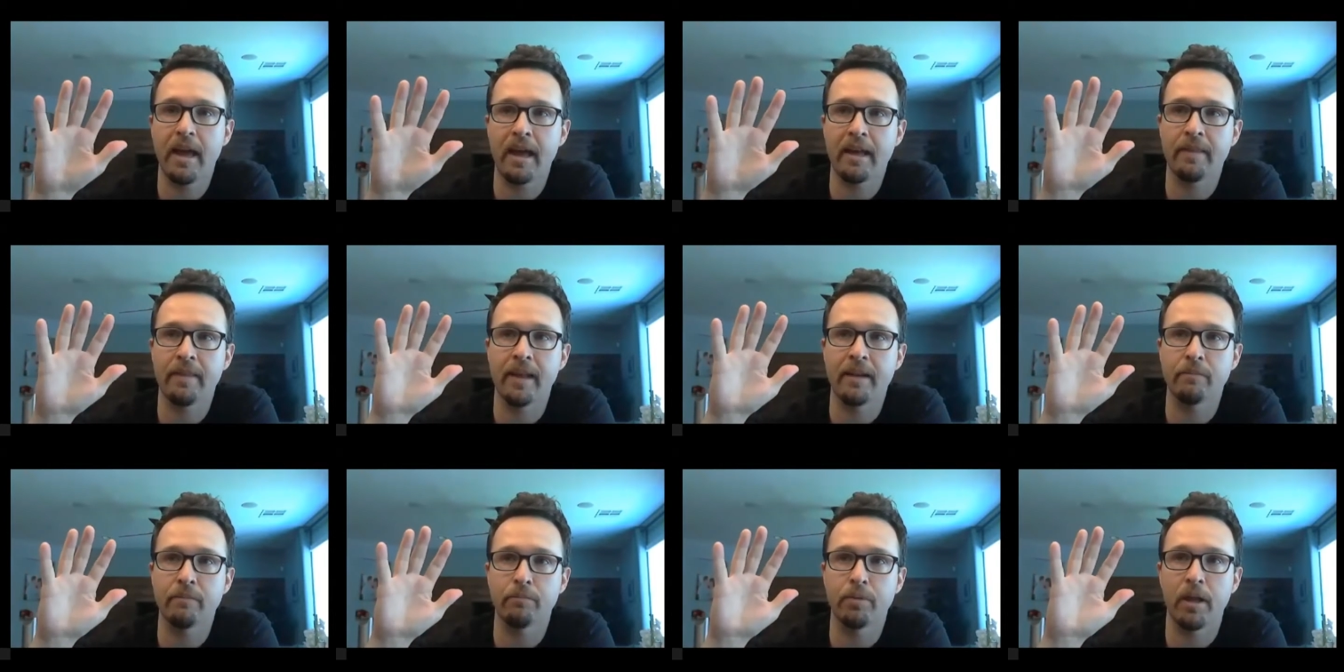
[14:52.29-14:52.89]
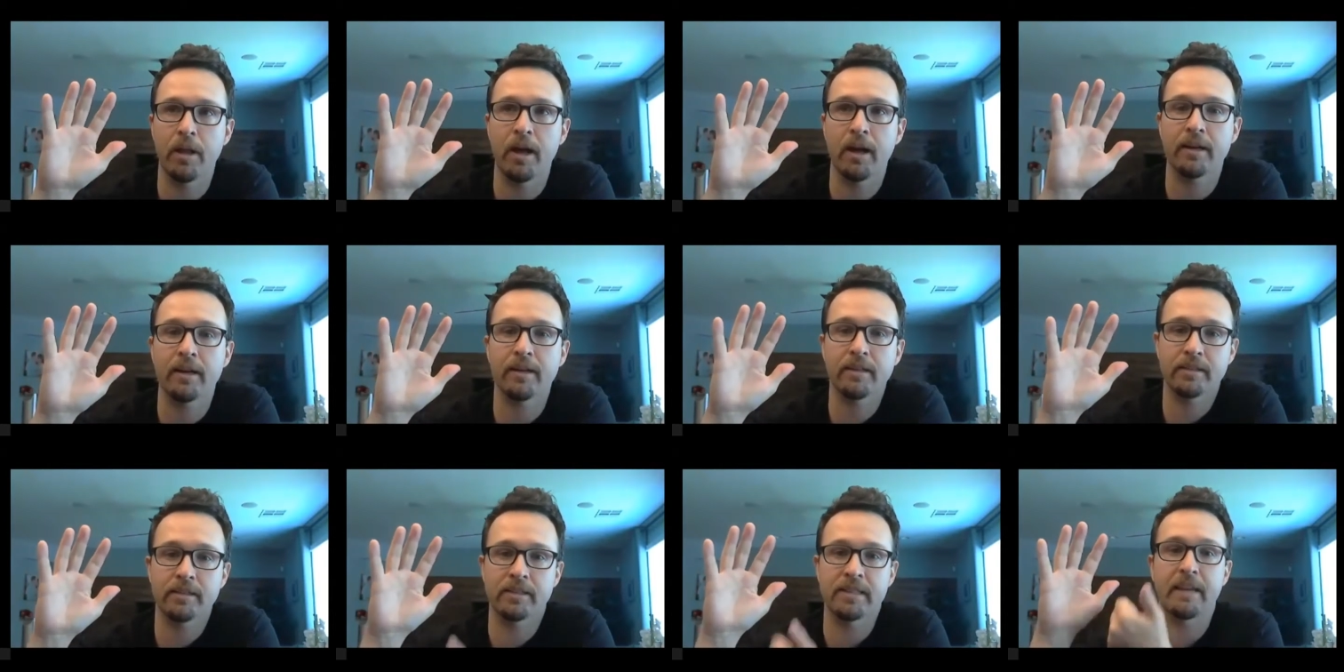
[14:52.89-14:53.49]
and then Block
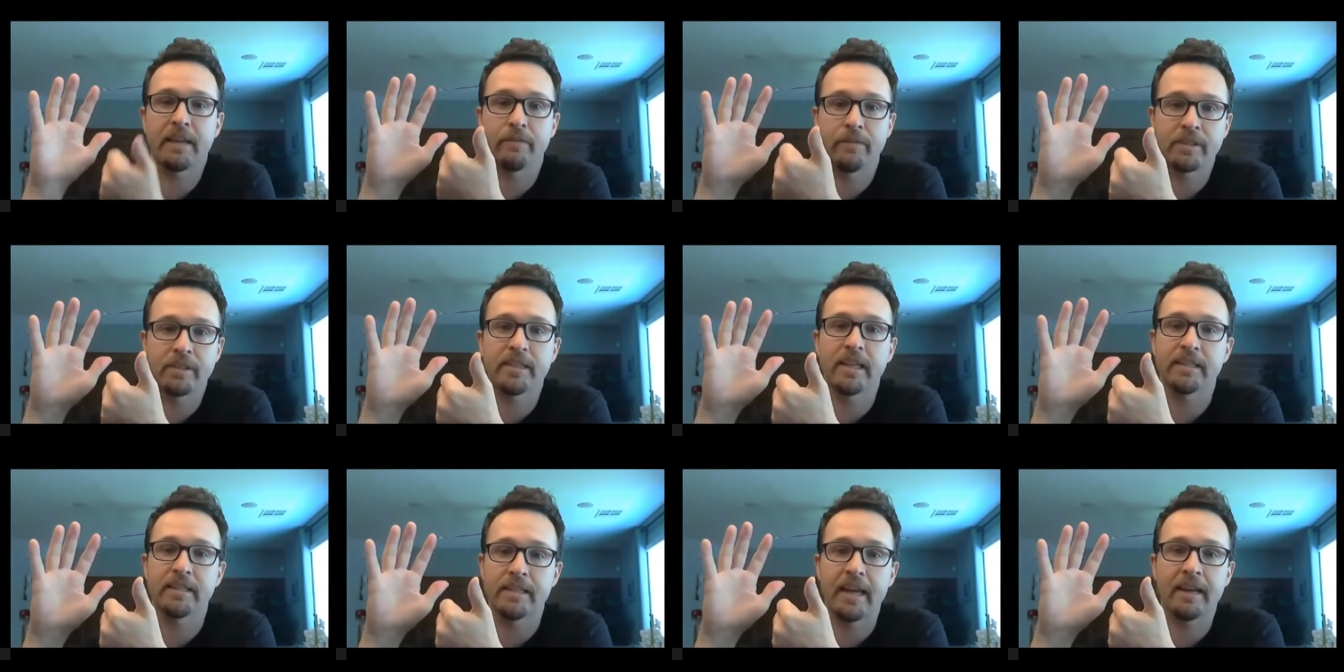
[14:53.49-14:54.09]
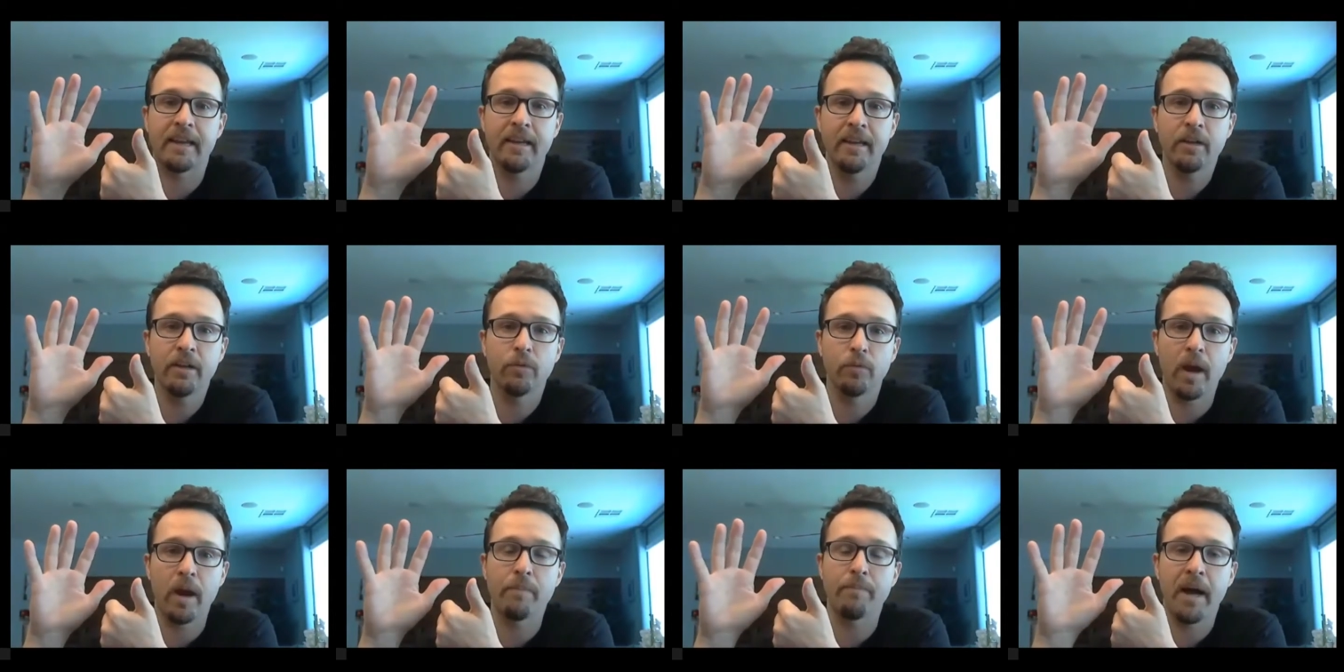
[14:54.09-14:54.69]
San Vicente
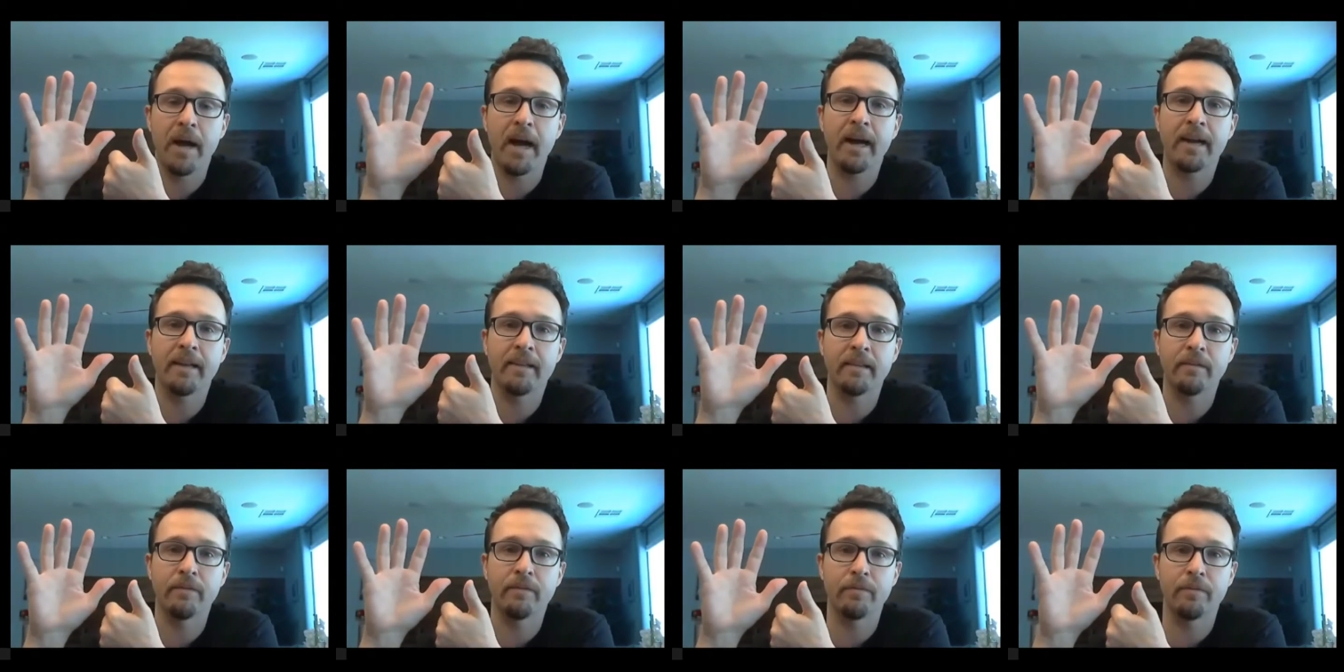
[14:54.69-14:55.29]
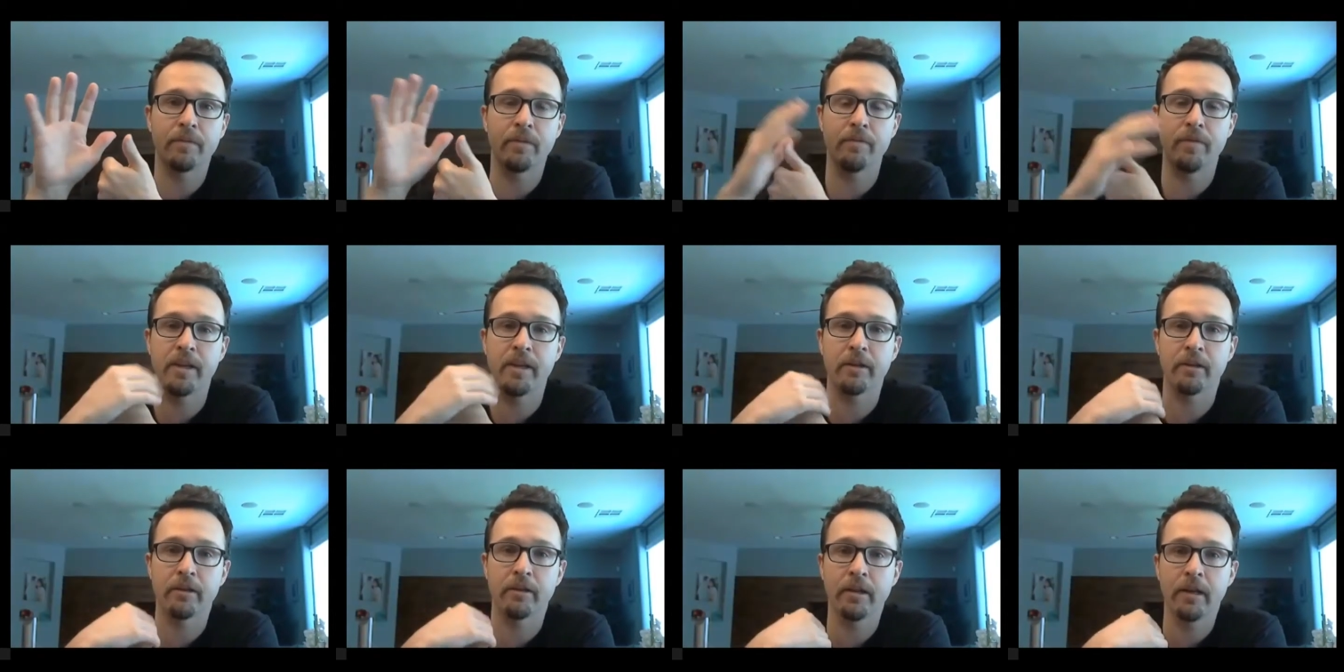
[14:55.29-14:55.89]
right behind the
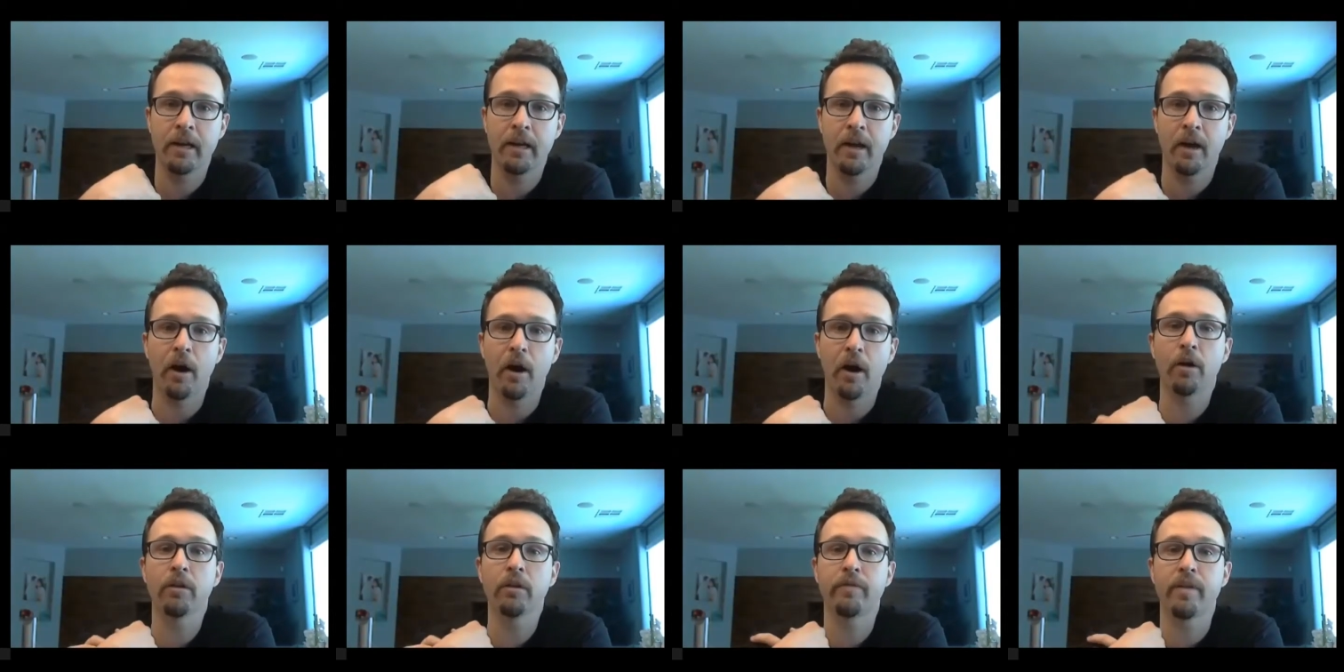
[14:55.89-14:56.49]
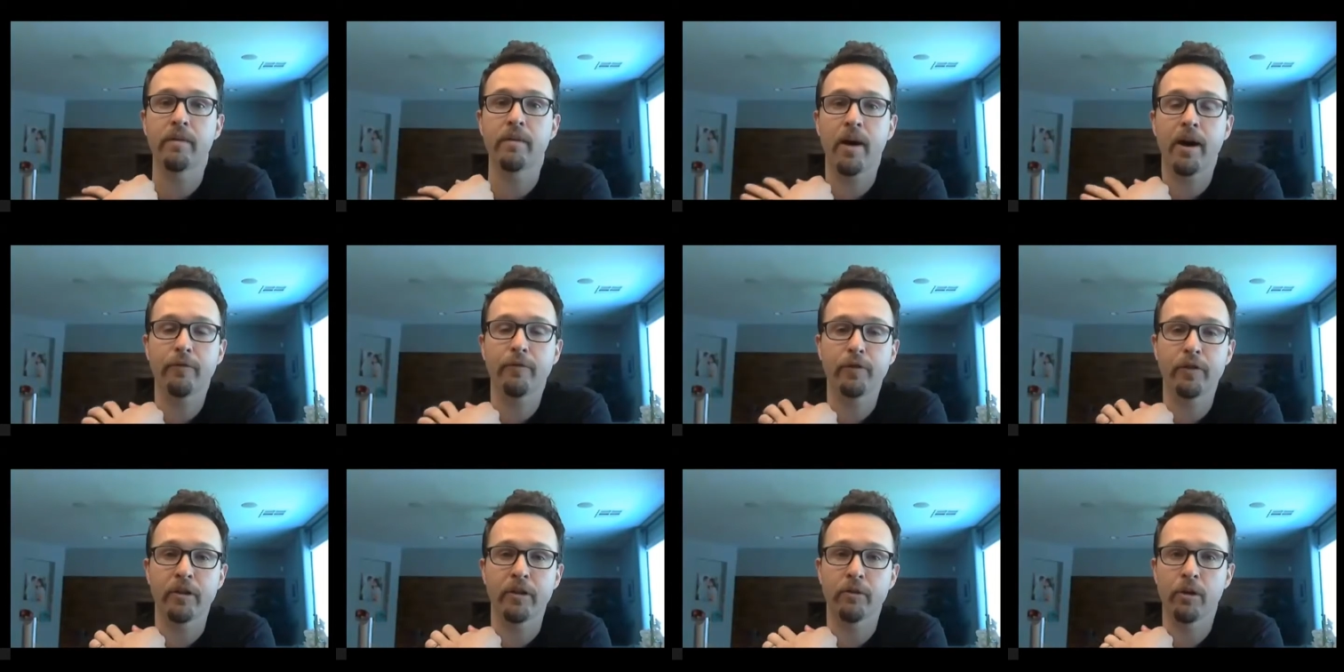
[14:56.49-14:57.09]
vineyard. All of them
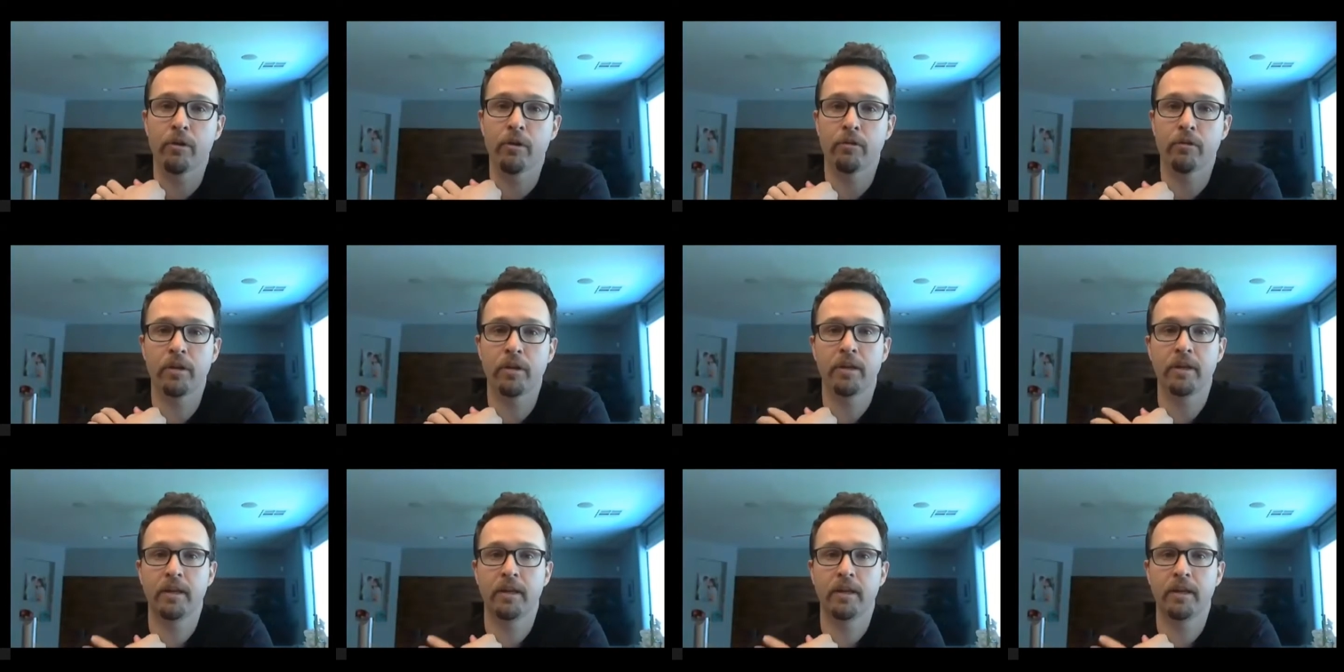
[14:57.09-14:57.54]
offer their own